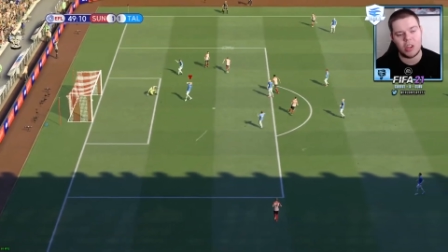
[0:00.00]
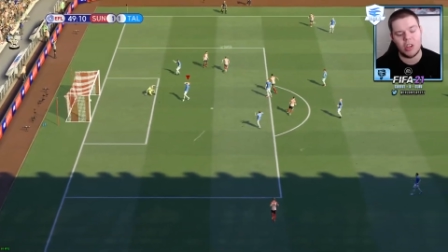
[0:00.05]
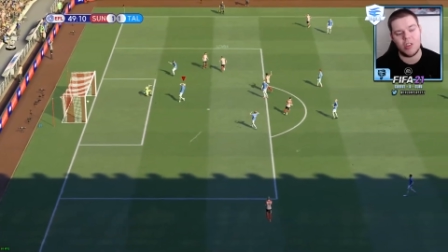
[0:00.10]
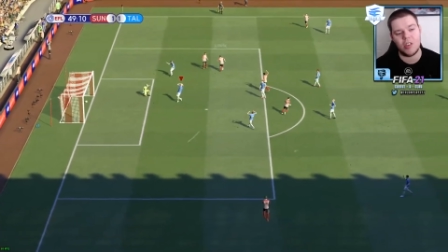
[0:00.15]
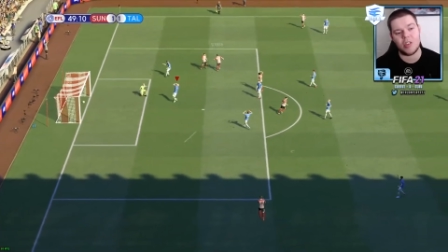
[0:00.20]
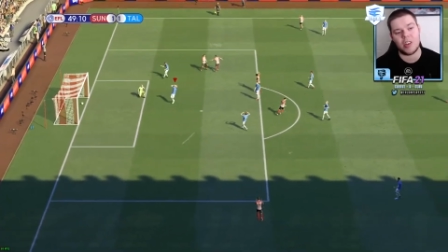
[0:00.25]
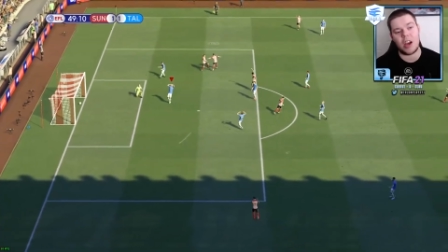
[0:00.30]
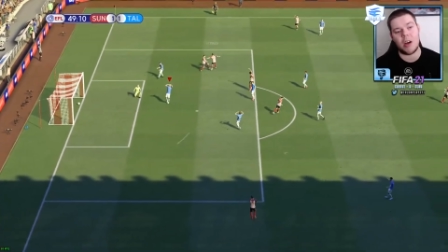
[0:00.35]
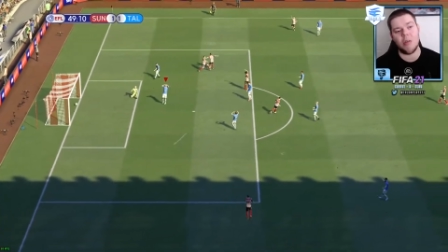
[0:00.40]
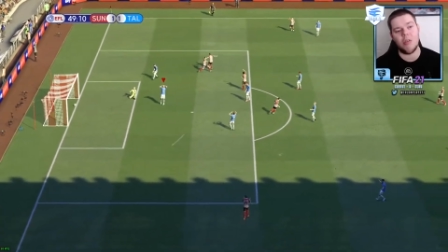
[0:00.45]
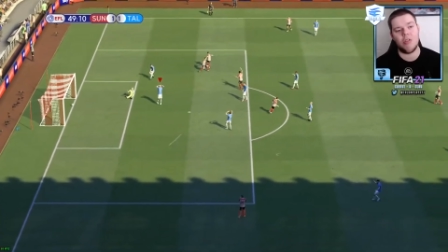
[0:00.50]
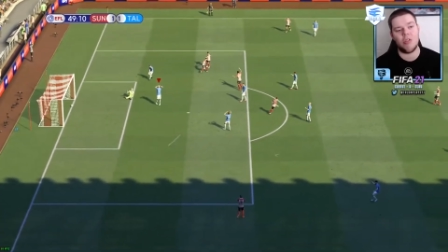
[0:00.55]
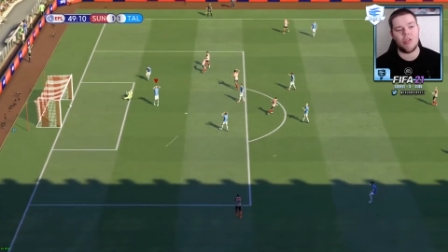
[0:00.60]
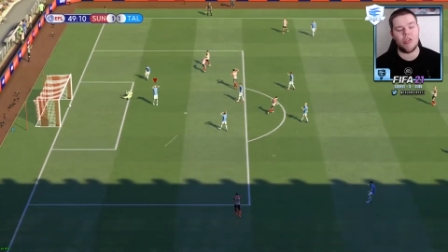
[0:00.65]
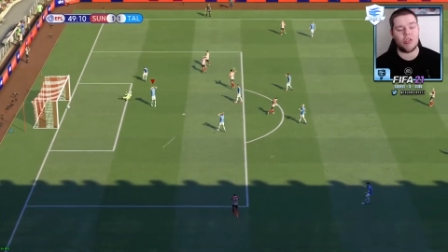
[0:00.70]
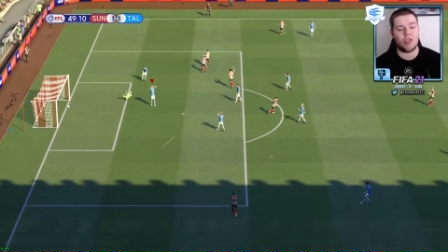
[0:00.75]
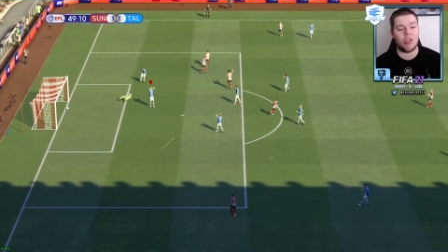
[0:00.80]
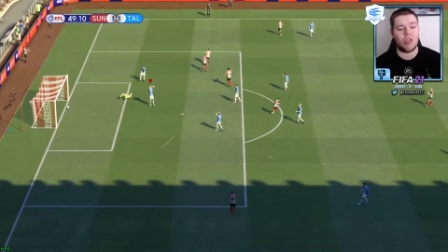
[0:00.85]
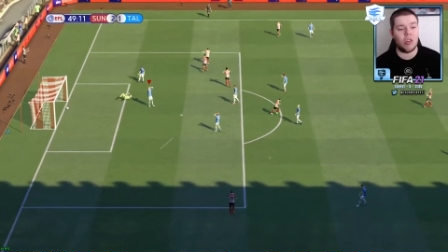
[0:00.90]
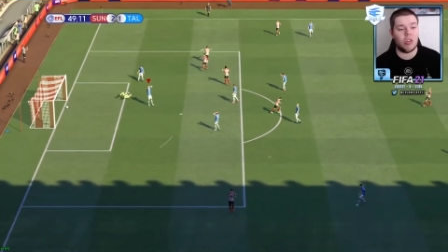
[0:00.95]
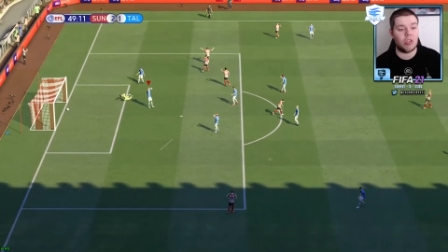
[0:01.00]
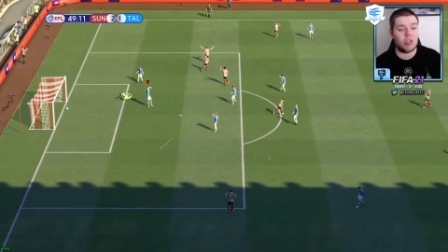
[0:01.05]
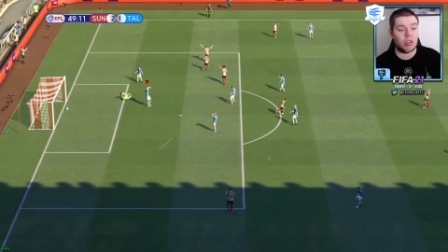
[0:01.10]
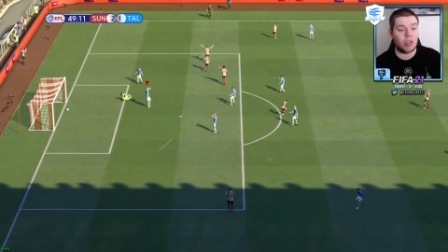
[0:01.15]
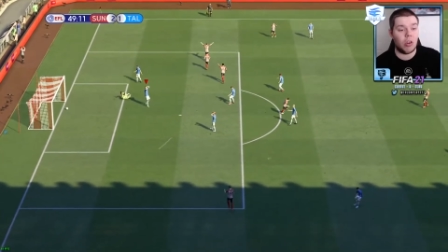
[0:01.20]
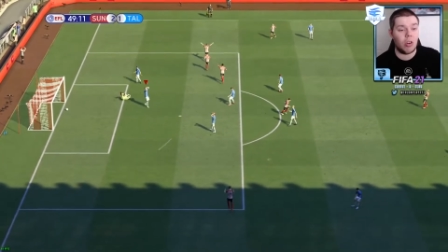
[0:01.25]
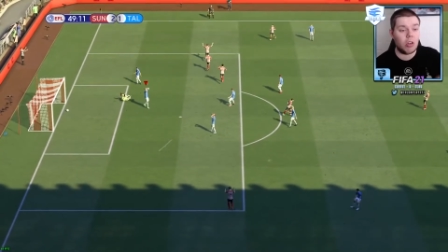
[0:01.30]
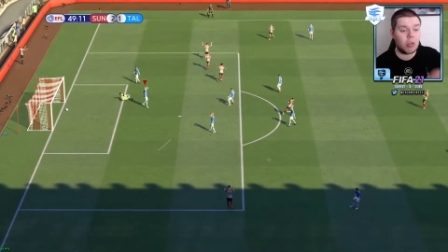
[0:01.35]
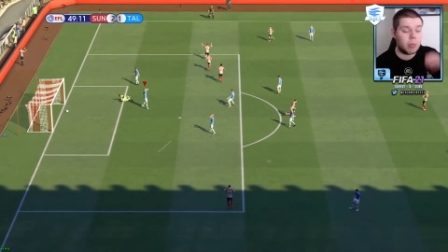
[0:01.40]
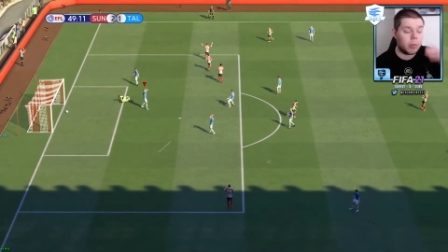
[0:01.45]
and Scowan's just gone and
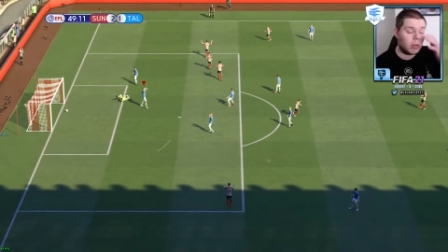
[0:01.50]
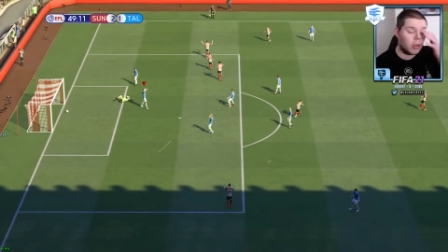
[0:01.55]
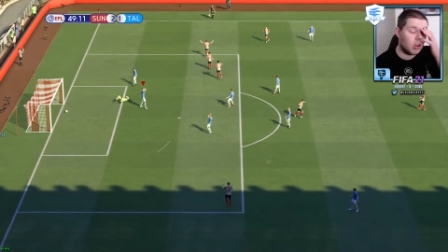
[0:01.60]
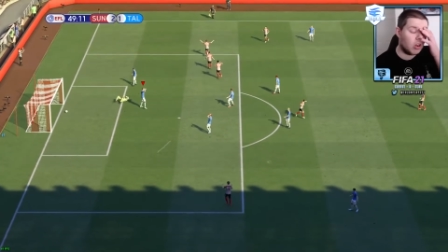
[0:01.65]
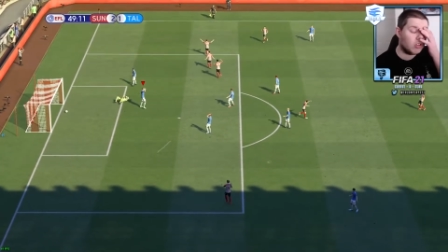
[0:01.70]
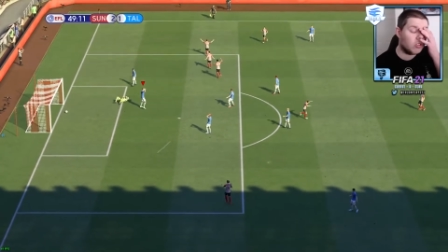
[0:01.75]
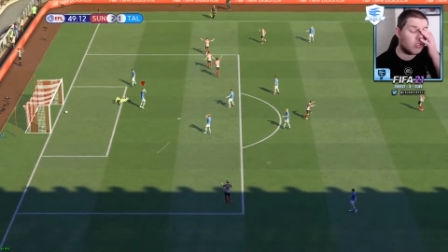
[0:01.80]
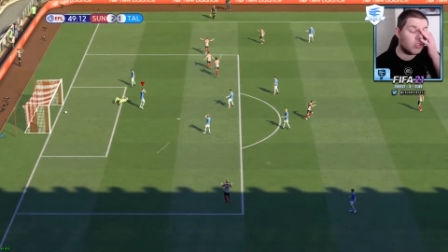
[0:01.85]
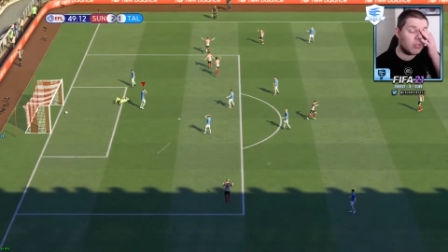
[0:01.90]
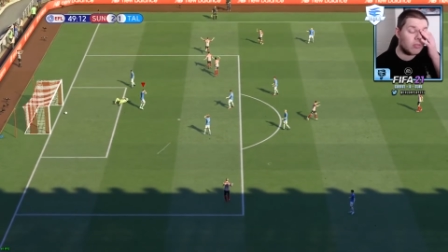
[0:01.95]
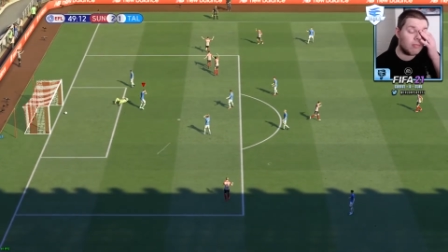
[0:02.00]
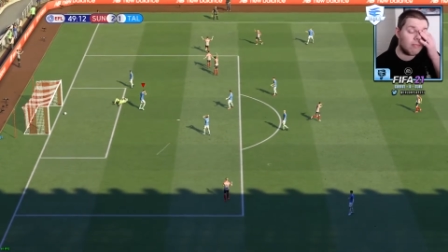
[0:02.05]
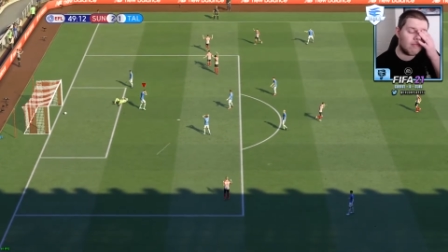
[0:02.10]
scored because